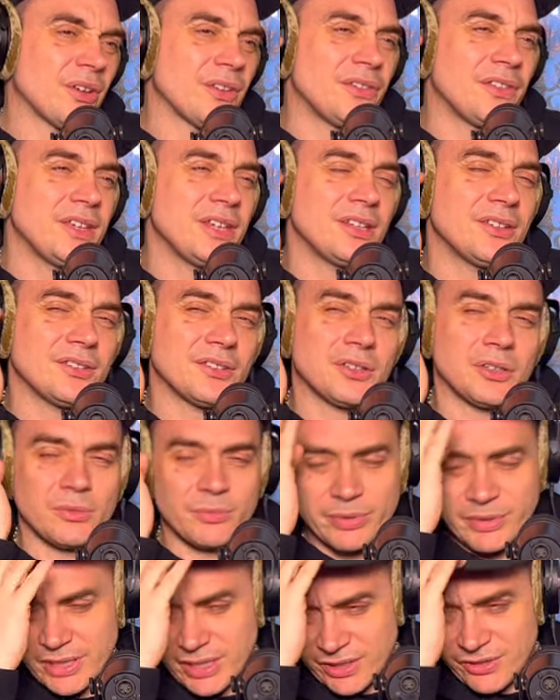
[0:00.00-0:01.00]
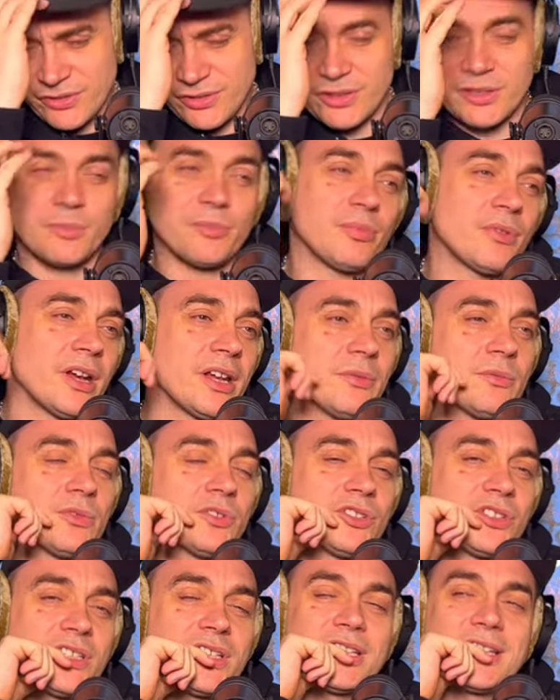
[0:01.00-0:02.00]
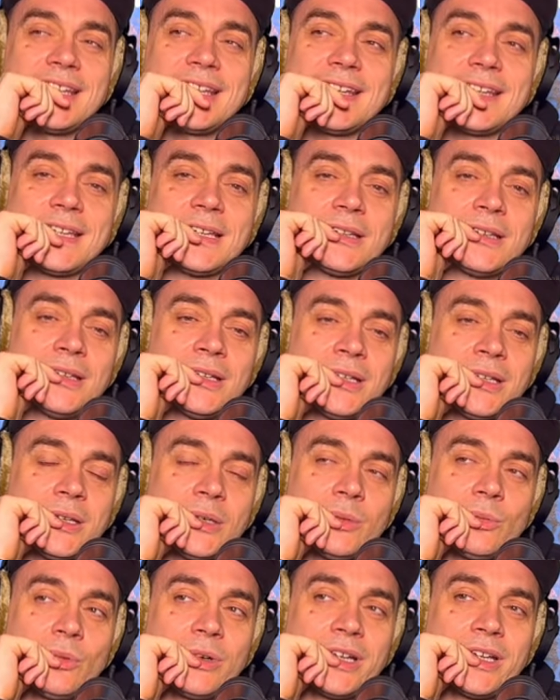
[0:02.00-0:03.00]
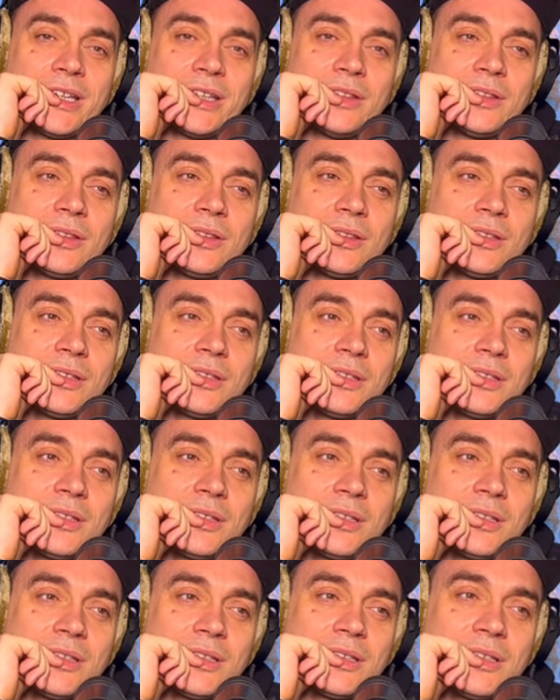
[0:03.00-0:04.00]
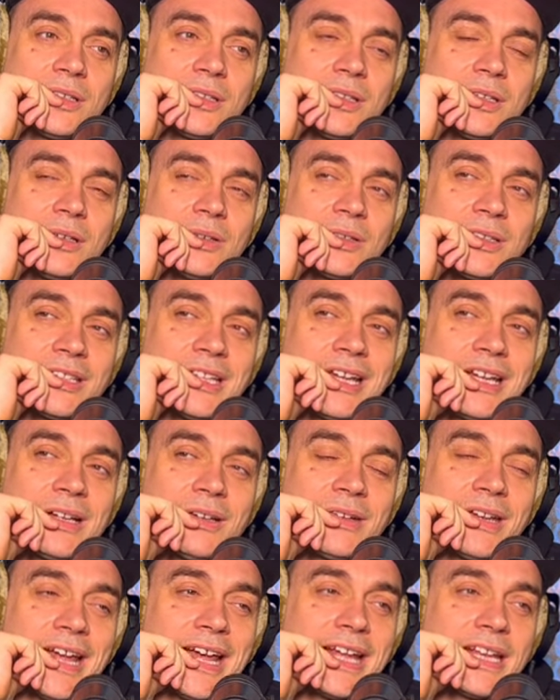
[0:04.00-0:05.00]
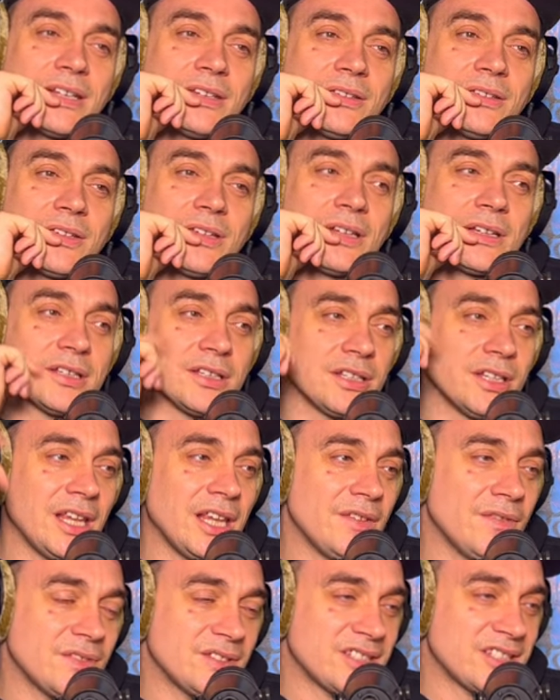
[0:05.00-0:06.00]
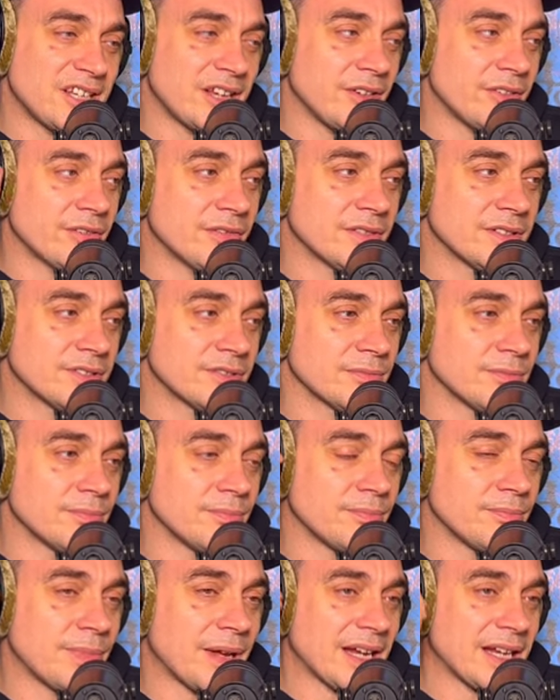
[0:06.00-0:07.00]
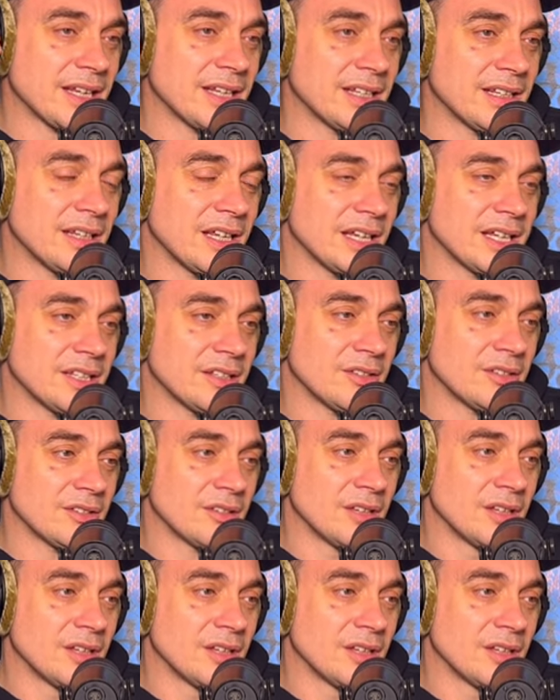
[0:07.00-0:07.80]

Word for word: I think it's a combination of the brainwashing thing with lockdown and even terrorism back in like